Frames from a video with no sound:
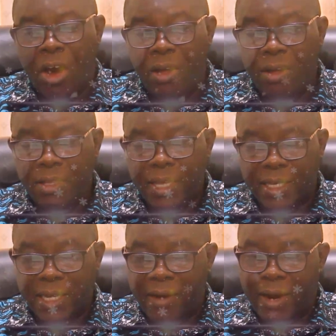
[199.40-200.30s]
All
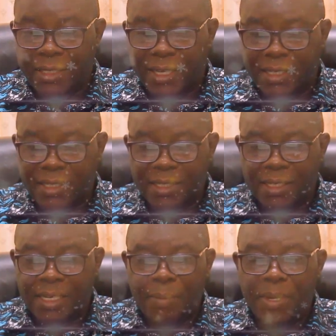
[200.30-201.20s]
the characters
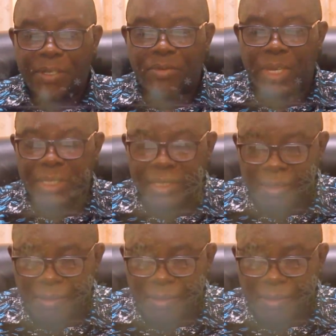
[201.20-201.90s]
demonstrate